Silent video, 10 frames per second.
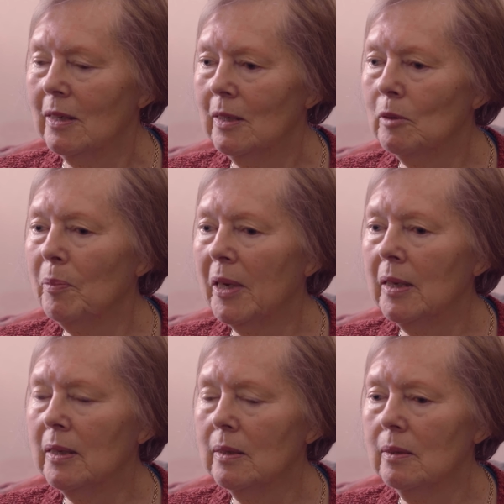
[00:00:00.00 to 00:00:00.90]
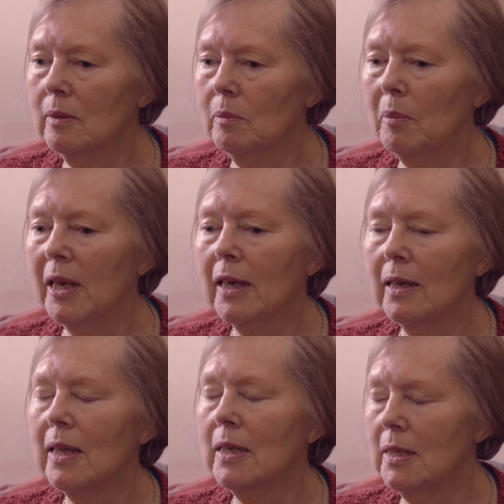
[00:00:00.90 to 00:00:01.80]
he'd been
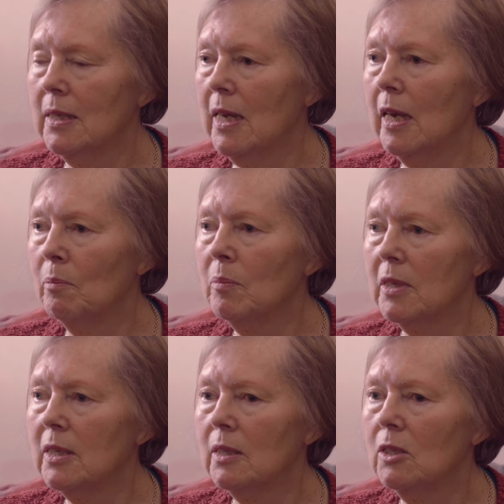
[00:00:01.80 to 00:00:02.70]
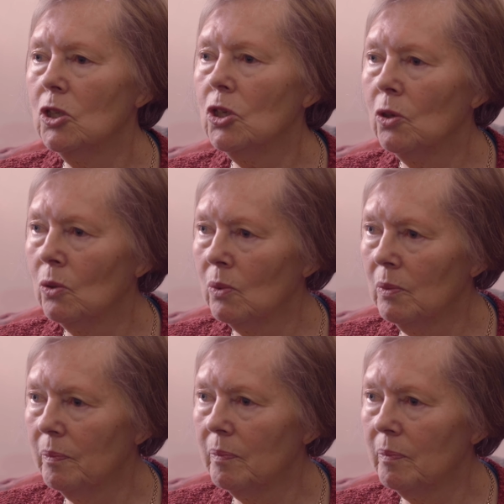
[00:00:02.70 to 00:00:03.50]
making that attempt to